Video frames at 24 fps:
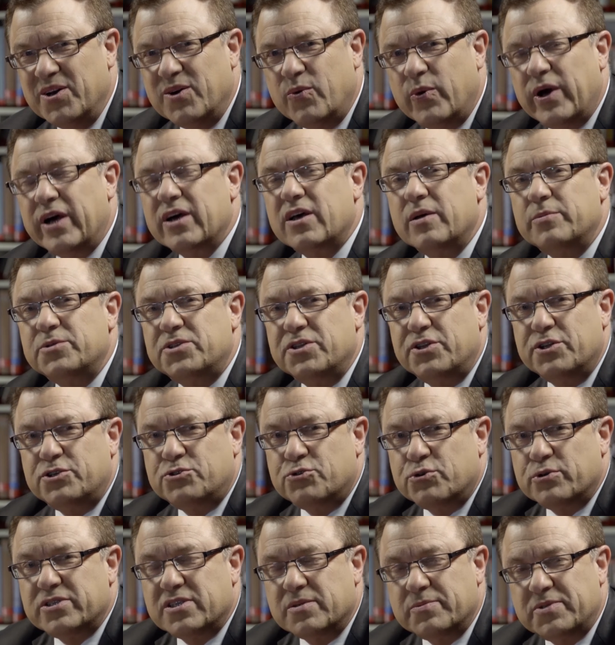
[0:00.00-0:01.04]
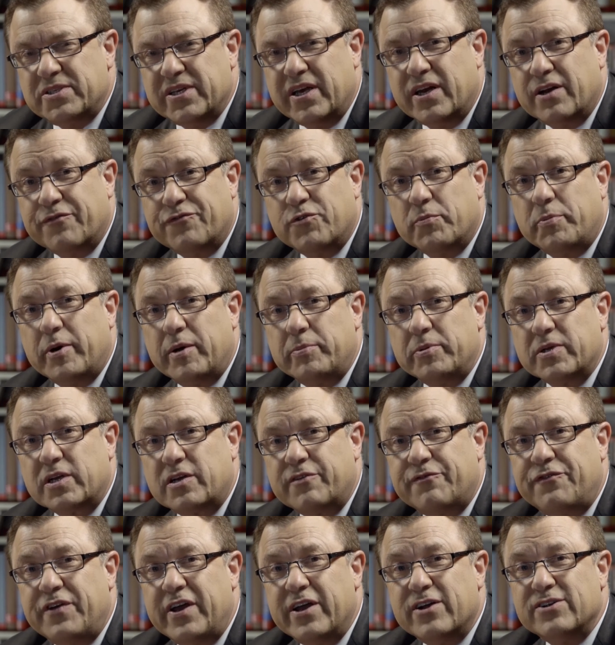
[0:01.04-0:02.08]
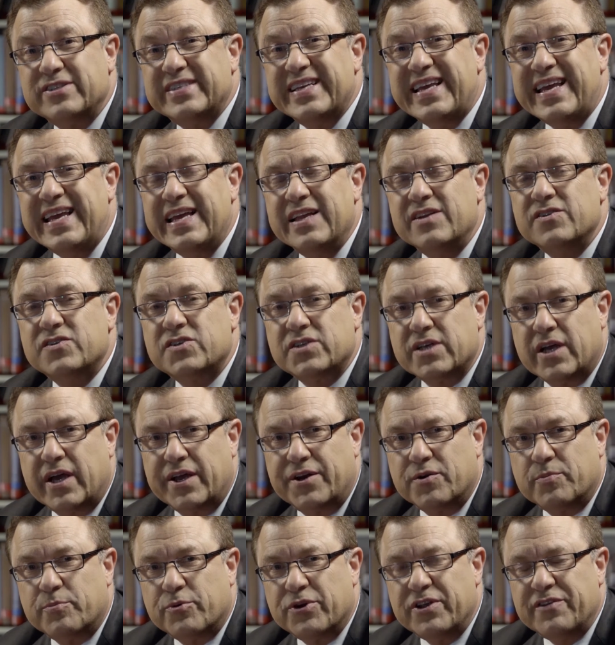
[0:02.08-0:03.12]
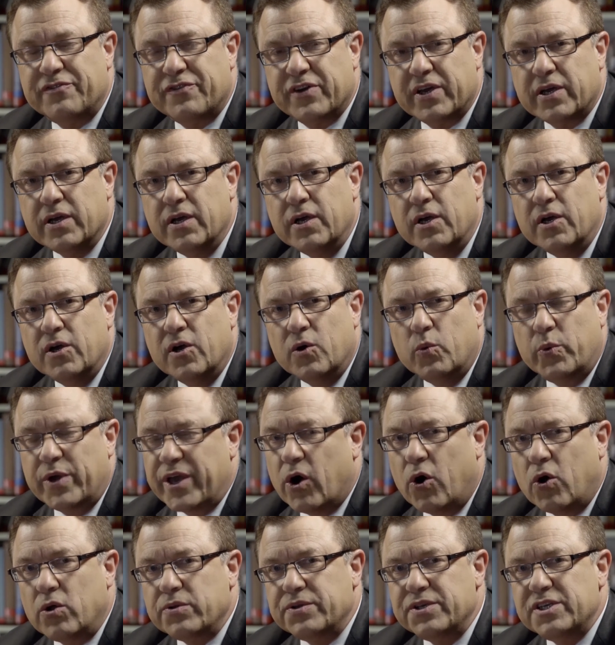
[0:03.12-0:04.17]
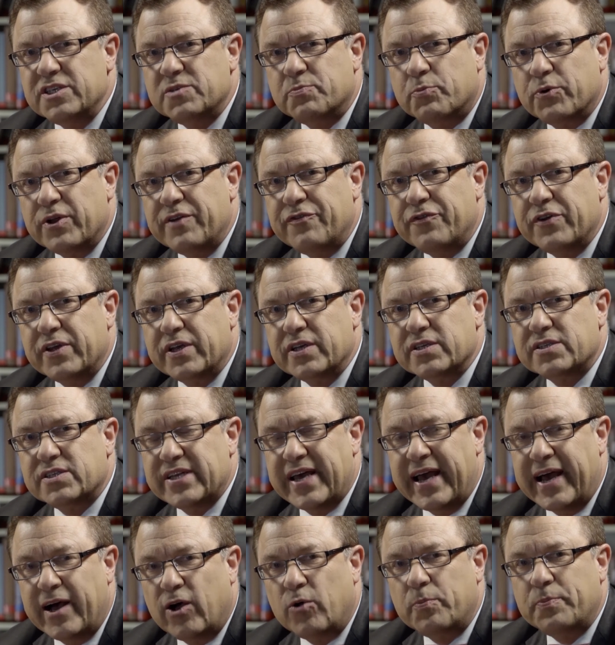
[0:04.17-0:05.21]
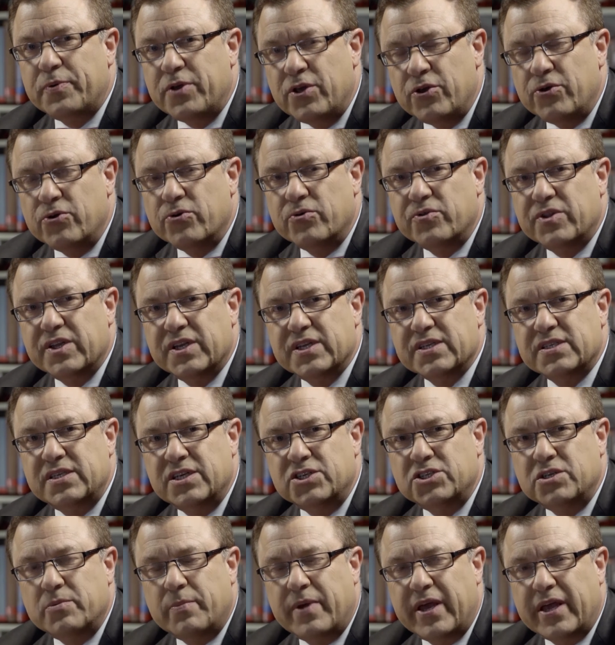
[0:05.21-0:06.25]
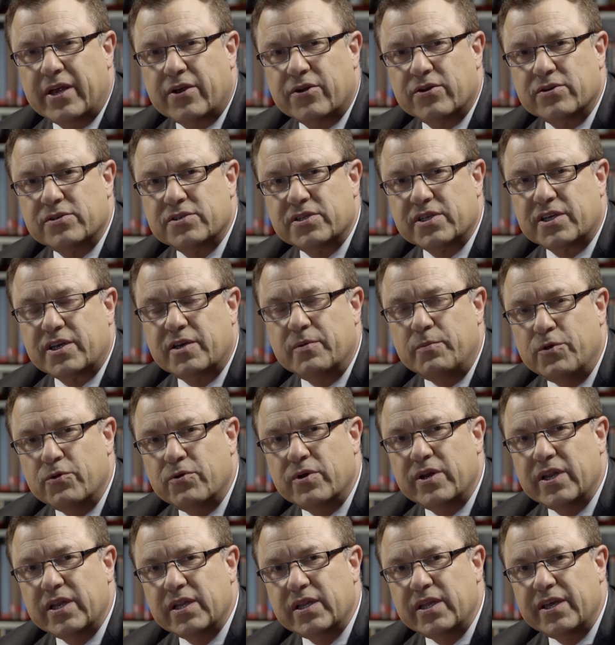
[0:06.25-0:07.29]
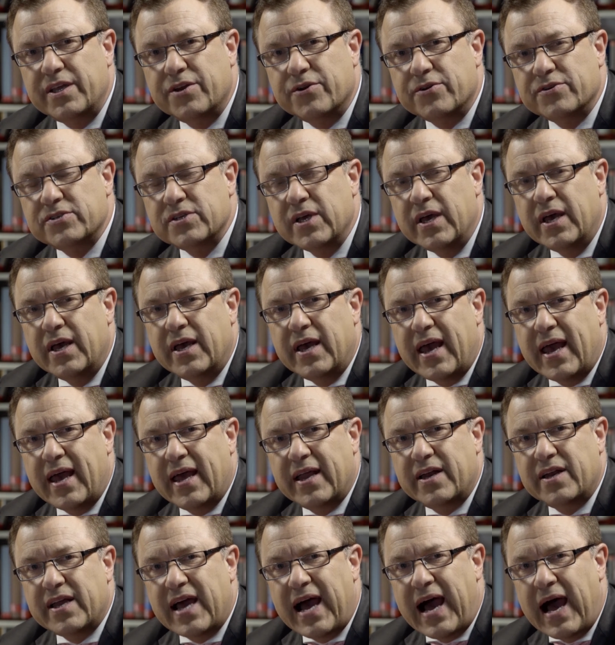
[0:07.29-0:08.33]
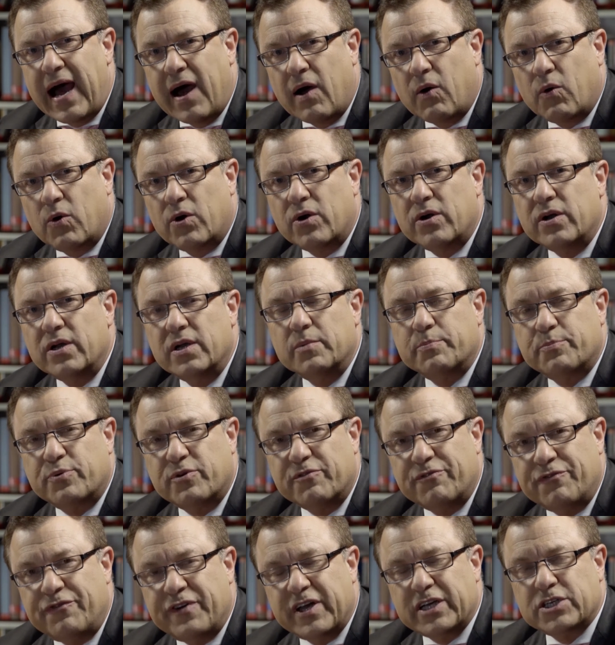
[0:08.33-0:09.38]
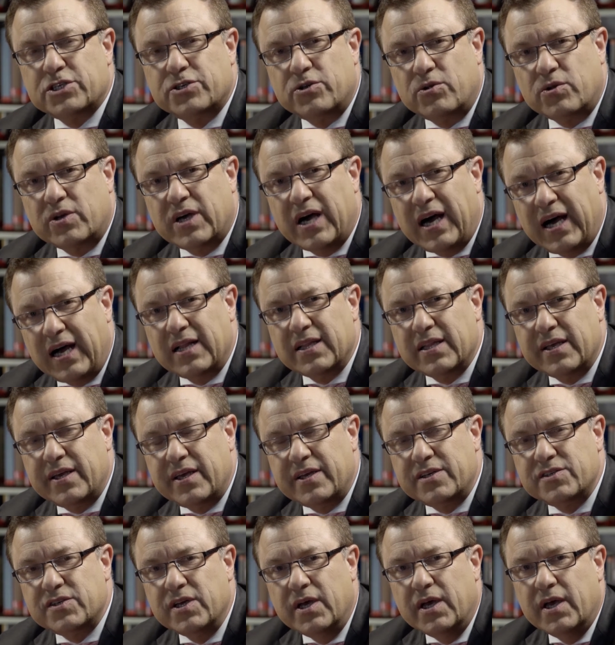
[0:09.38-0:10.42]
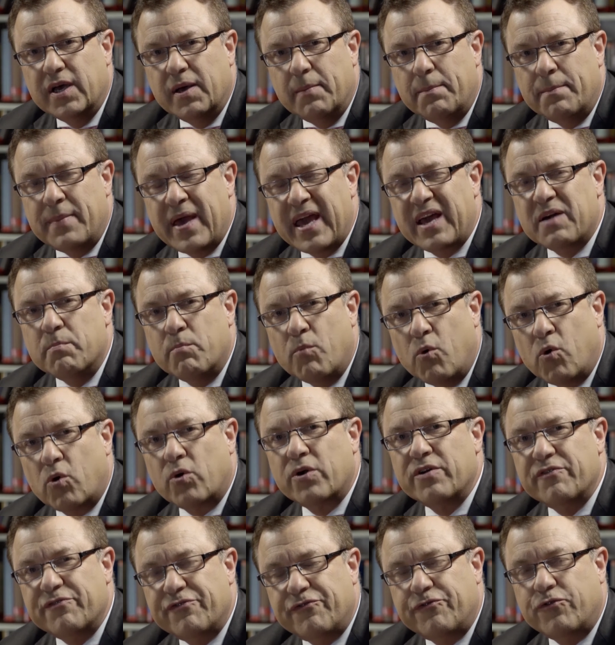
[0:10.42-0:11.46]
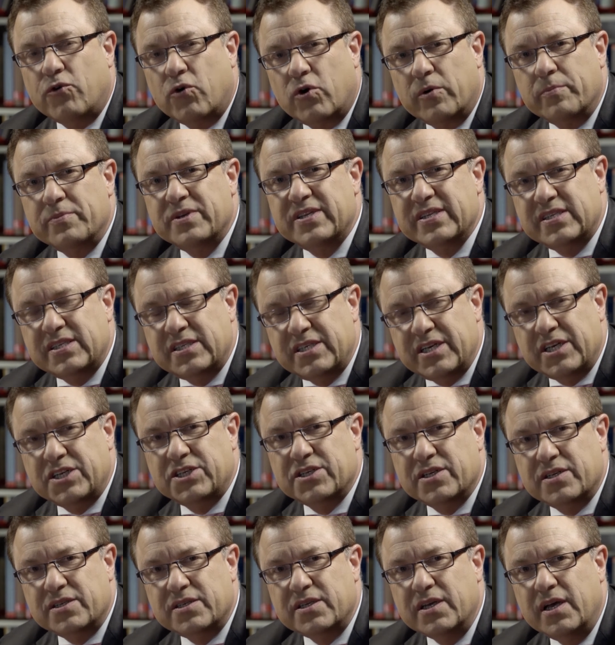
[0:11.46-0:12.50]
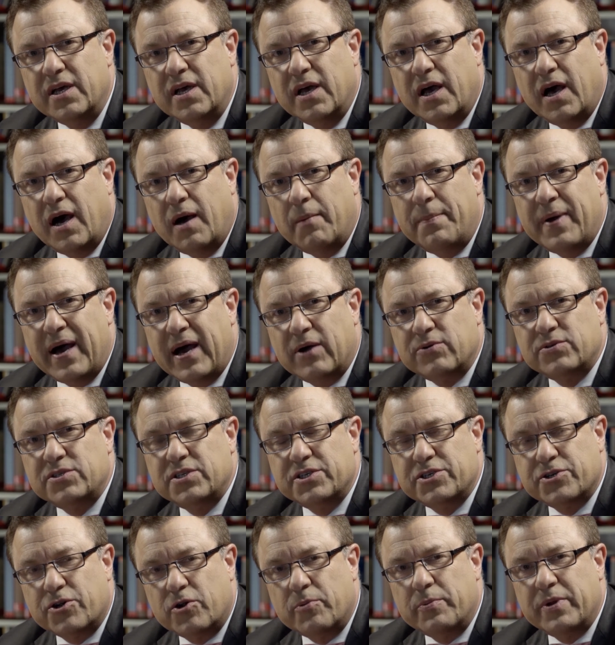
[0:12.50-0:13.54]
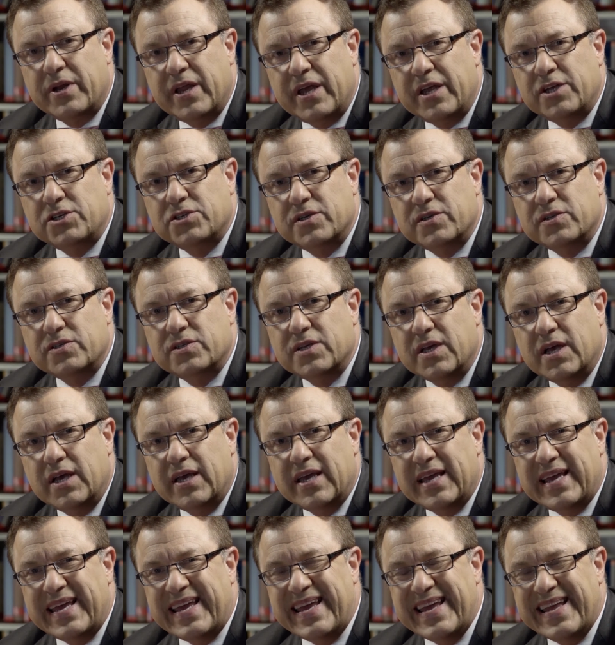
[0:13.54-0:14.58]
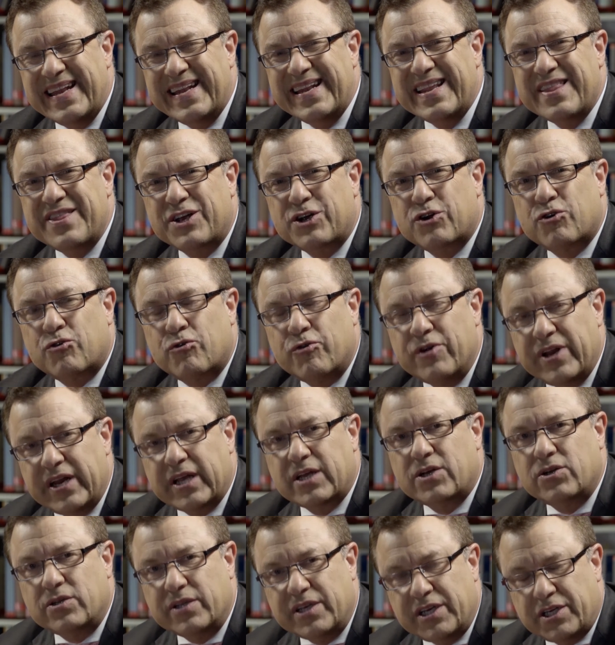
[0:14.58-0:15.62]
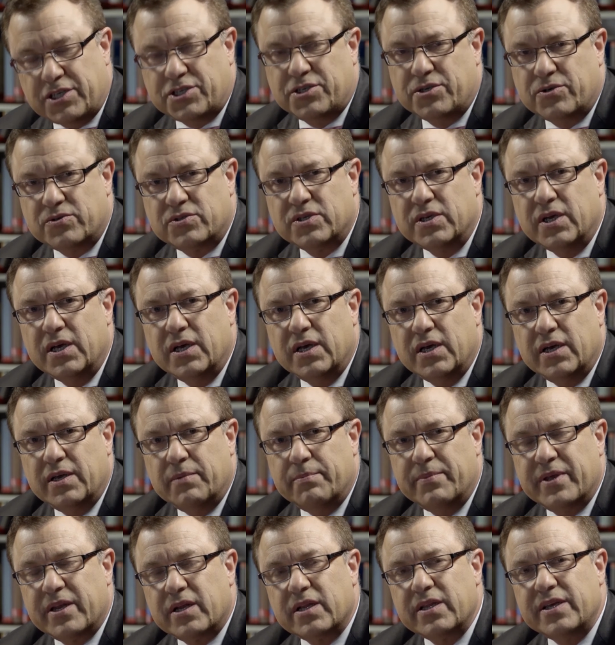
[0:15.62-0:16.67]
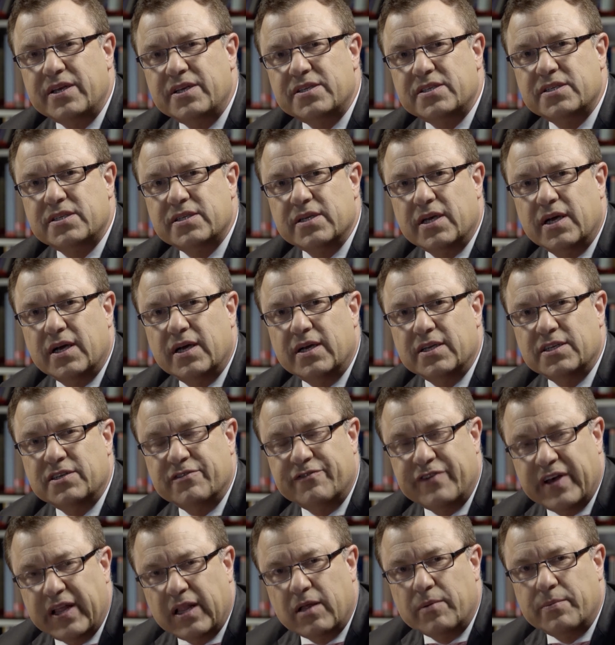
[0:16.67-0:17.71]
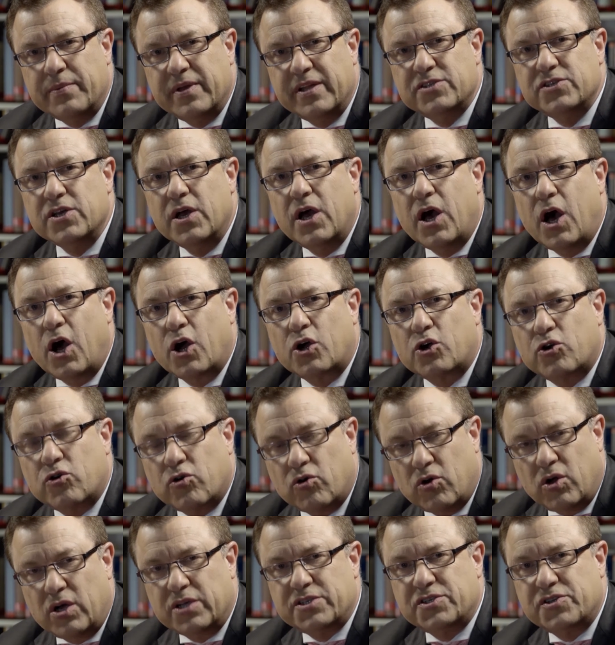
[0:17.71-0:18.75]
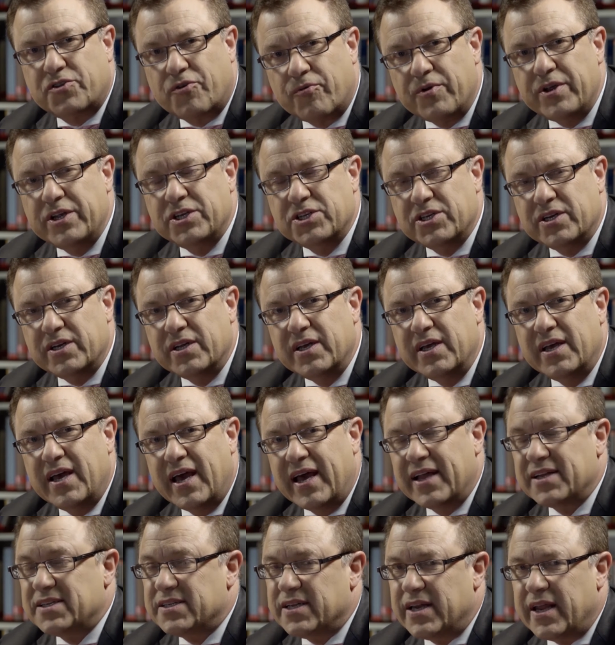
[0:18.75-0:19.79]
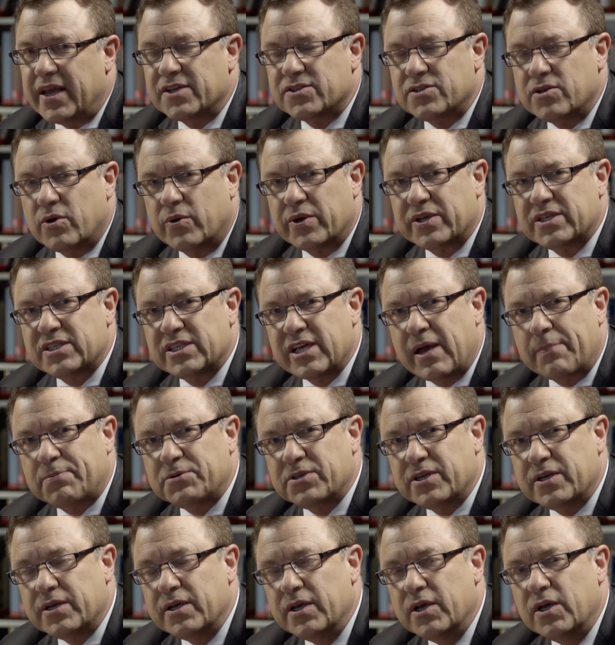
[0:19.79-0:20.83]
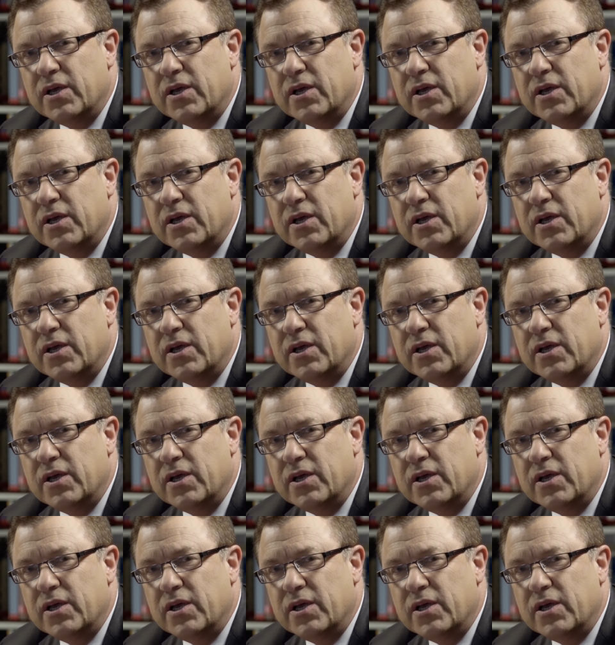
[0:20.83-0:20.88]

Welcome to the Jerusalem Center for Public Affairs Insider Briefing. We hold these briefings to help you, the decision makers, the community leaders, and our professional colleagues make more informed decisions about determinations in the critical issues, Middle East developments across the region. And today is no exception.